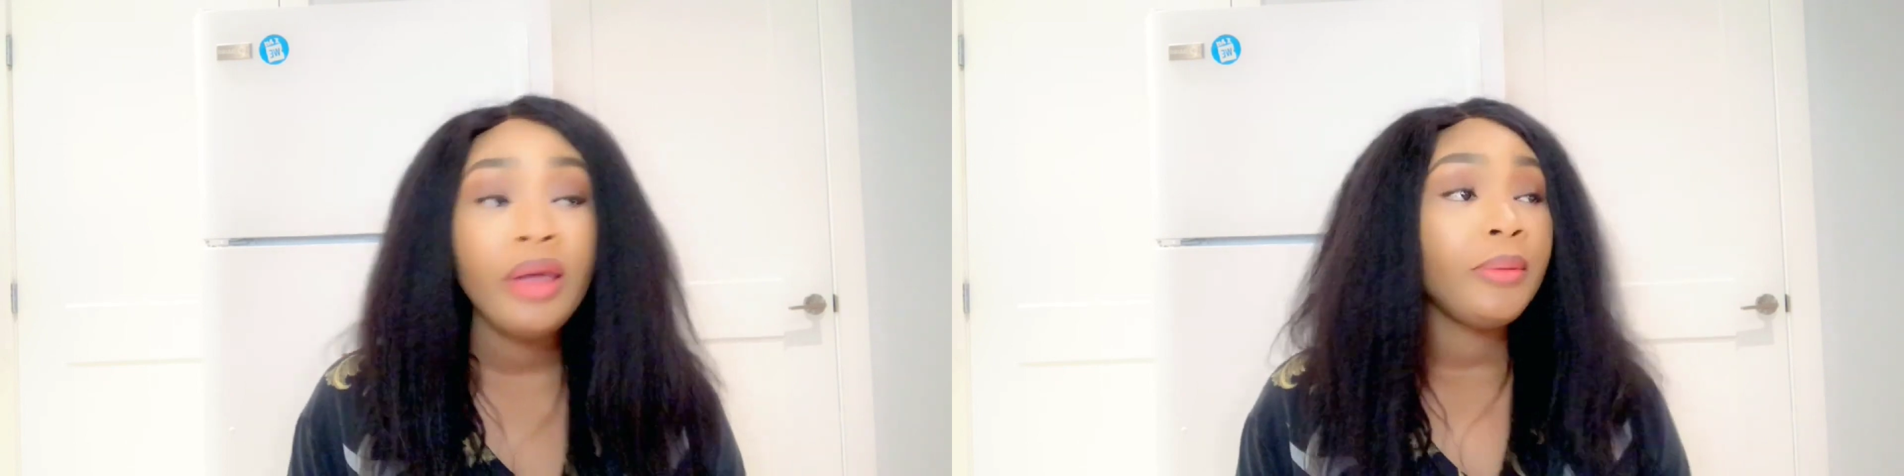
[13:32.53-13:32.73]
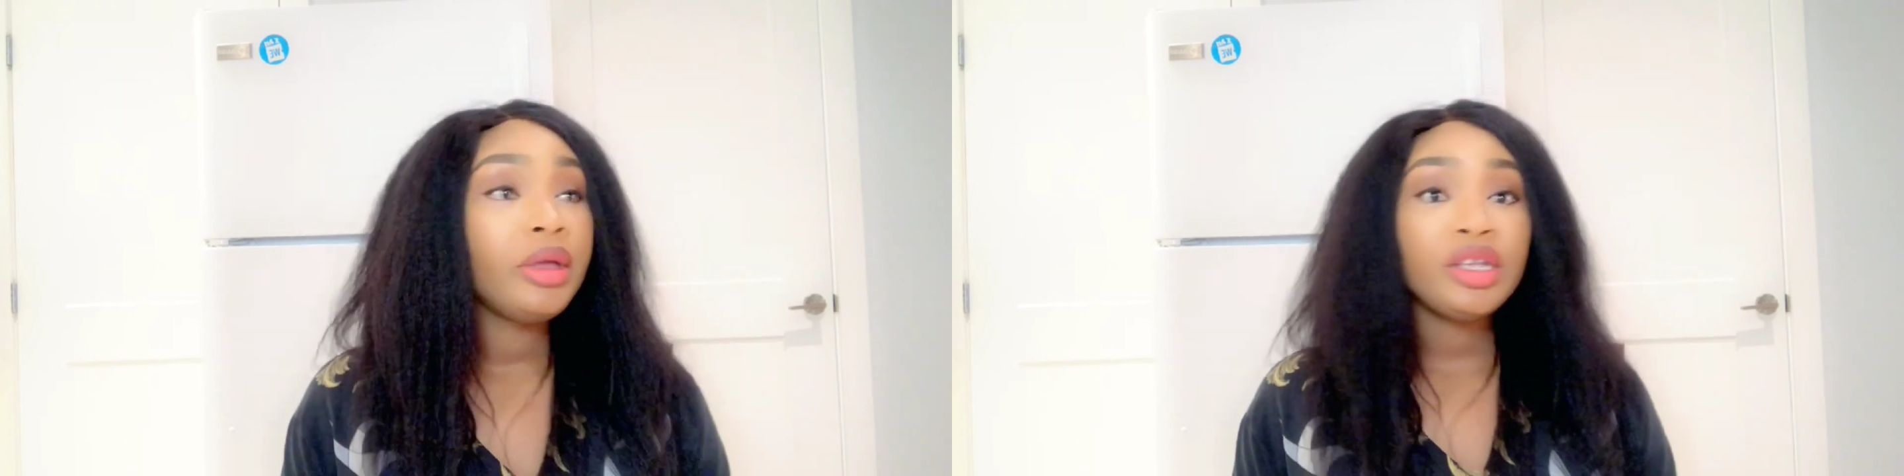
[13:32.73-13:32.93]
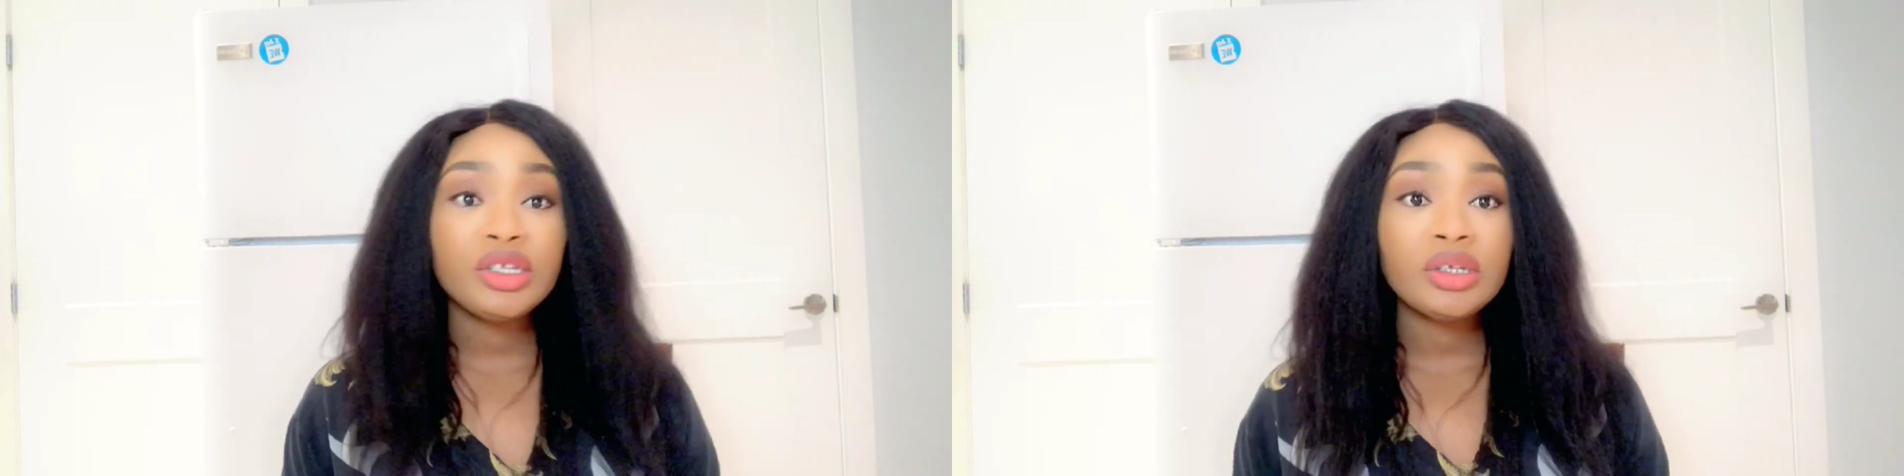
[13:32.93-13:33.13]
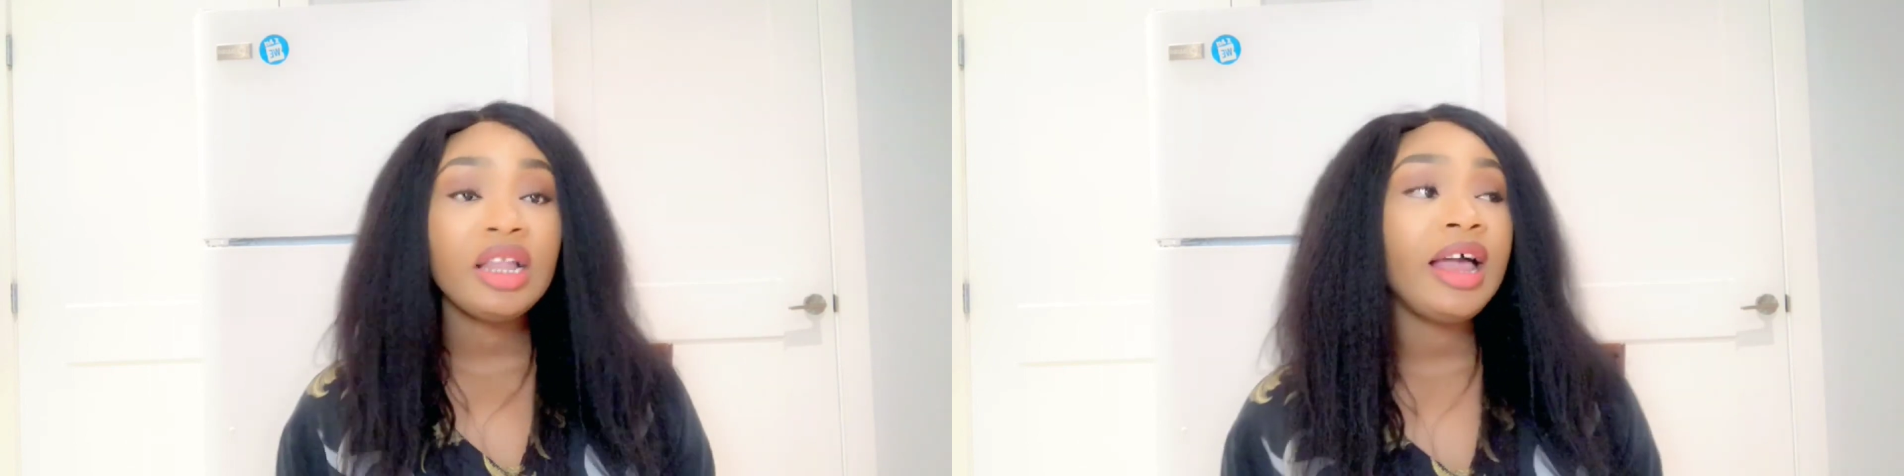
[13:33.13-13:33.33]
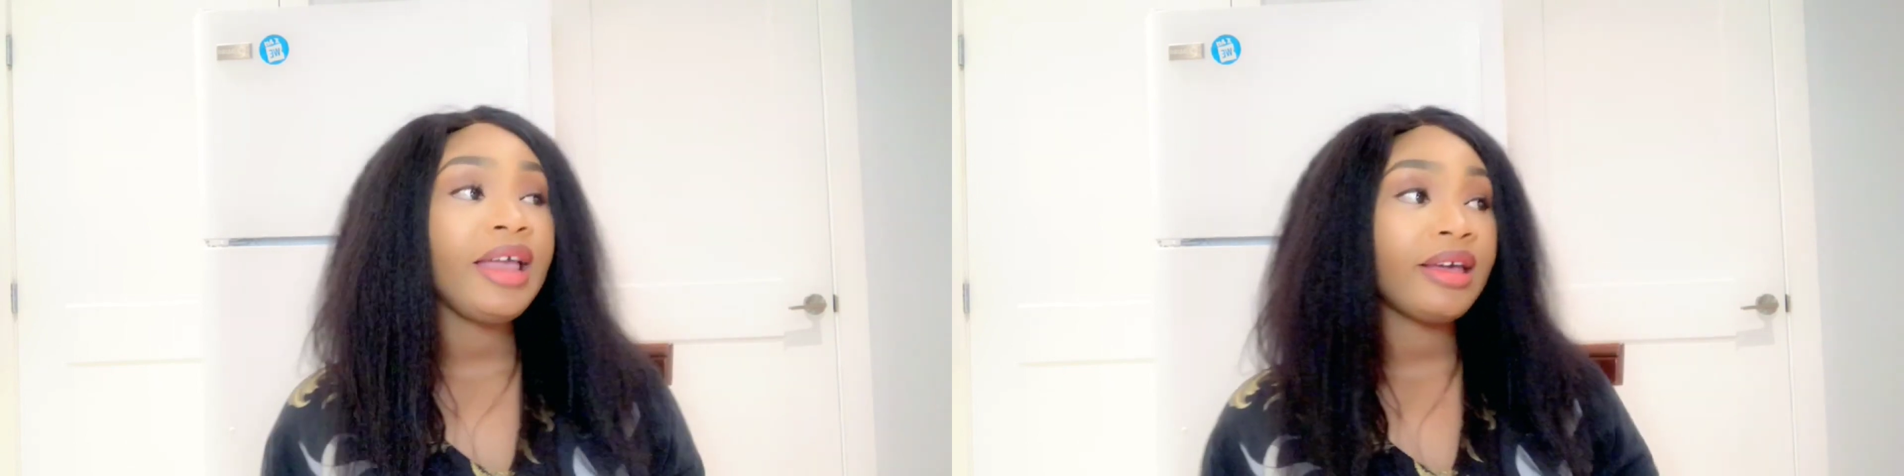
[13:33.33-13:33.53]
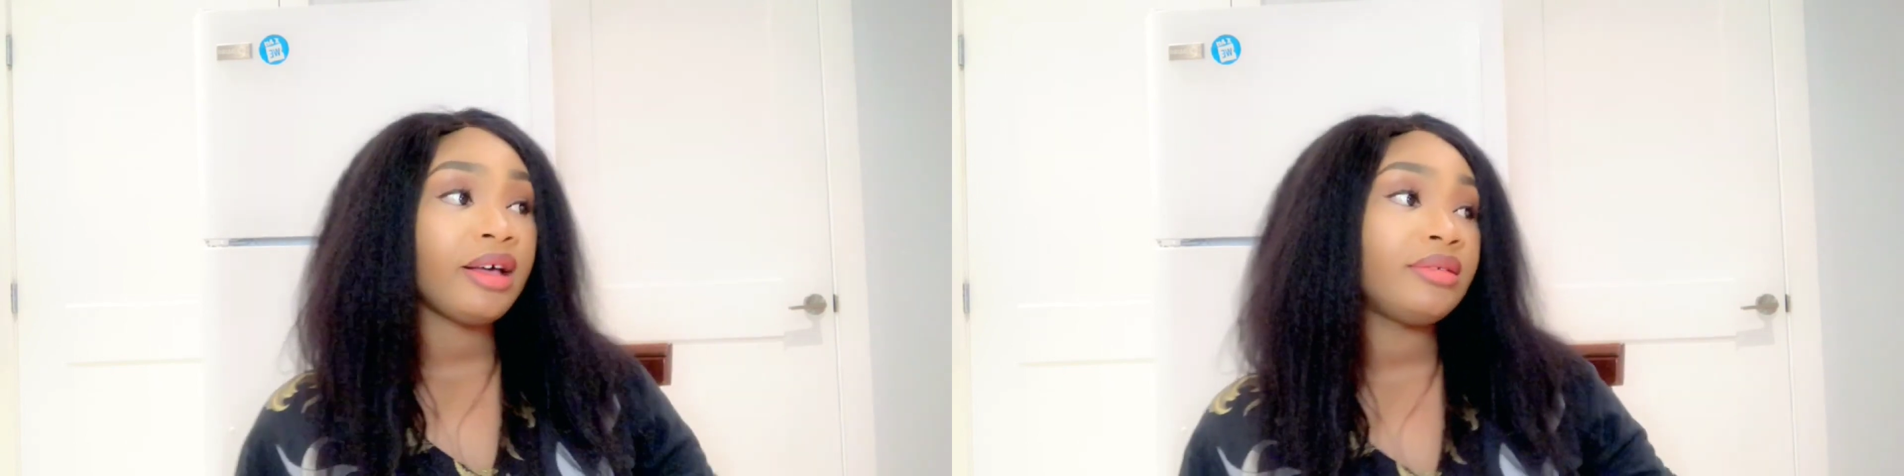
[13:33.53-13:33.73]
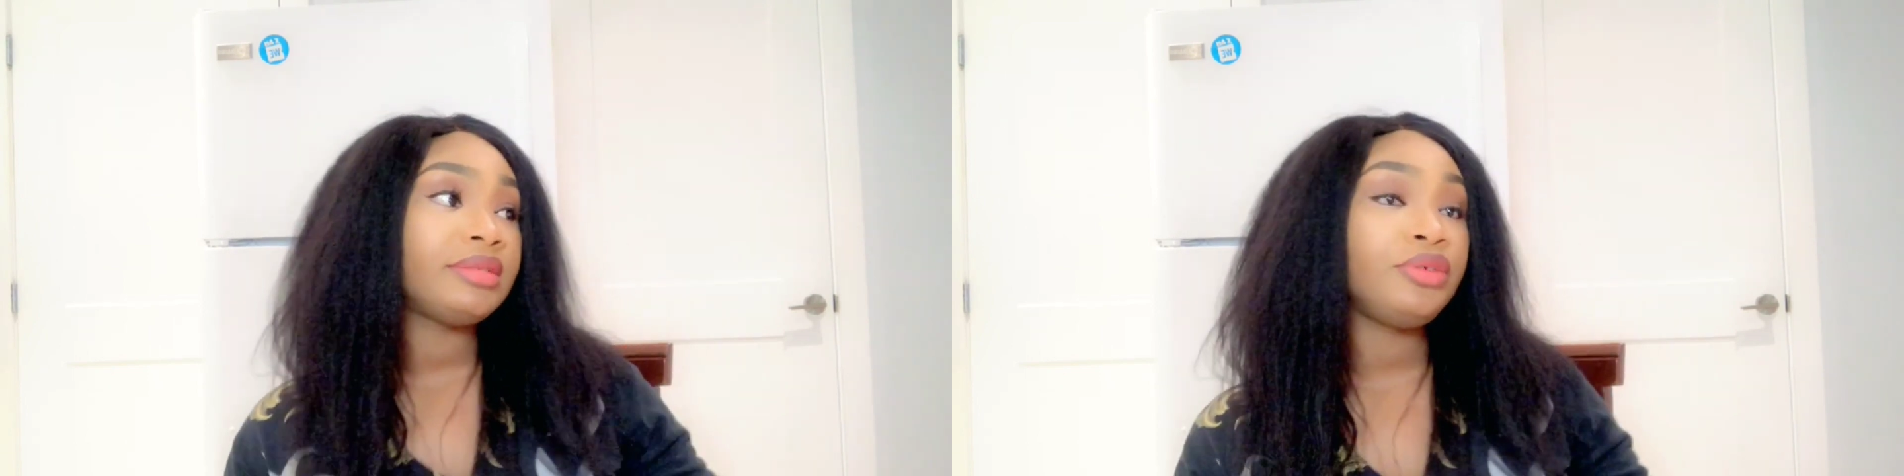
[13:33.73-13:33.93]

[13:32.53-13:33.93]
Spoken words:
It's not like the